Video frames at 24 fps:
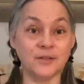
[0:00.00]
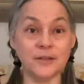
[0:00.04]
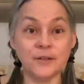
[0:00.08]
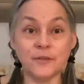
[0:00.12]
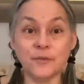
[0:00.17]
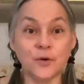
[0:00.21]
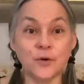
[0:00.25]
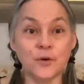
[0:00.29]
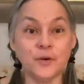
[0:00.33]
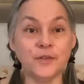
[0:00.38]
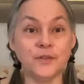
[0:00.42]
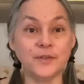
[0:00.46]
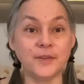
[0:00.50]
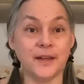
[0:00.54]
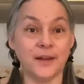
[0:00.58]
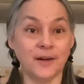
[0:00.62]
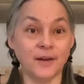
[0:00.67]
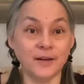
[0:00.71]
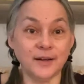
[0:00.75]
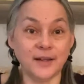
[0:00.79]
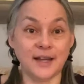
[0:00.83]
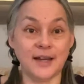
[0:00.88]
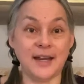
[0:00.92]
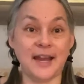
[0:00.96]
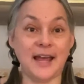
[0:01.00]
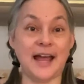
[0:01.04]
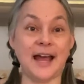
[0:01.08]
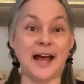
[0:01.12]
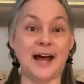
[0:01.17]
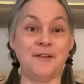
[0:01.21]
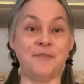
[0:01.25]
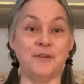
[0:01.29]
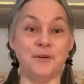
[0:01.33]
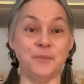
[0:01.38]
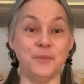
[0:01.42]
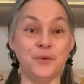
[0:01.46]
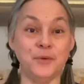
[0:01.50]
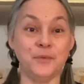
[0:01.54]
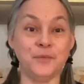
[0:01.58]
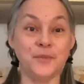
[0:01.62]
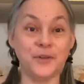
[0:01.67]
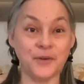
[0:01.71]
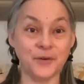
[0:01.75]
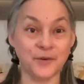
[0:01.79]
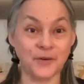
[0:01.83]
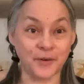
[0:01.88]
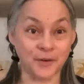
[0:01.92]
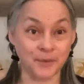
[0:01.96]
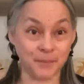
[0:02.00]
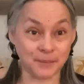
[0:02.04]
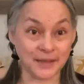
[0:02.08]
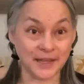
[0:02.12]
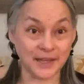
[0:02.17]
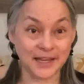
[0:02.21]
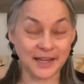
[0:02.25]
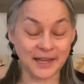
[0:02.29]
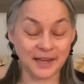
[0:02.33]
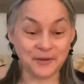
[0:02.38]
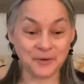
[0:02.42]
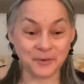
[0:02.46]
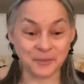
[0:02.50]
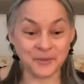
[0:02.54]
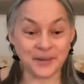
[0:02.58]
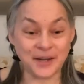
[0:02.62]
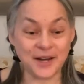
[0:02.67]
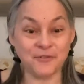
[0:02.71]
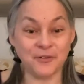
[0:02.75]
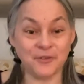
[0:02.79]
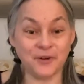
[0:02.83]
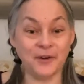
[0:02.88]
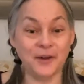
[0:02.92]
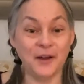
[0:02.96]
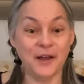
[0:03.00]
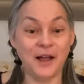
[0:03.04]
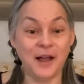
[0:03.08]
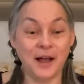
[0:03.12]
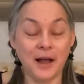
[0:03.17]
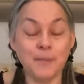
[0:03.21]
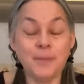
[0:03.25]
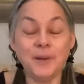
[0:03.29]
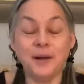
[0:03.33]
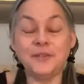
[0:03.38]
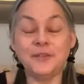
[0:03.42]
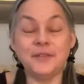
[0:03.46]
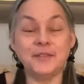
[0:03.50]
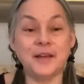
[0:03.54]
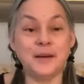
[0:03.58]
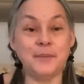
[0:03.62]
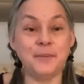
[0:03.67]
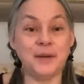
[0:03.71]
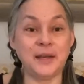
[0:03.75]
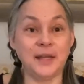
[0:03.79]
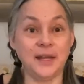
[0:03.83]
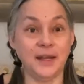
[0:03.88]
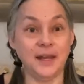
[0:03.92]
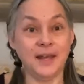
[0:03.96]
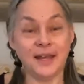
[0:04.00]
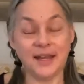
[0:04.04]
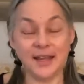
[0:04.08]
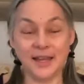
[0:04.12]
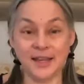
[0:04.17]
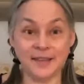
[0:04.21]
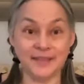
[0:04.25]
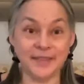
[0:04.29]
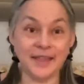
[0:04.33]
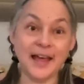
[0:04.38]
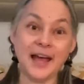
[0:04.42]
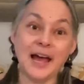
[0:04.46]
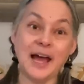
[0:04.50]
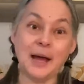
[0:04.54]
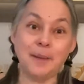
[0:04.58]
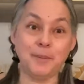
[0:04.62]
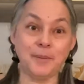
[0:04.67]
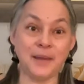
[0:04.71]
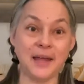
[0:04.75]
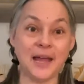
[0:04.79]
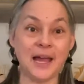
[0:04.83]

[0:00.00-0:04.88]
And of course, they aren't going to have a movie or a play or whatever about somebody in the happy,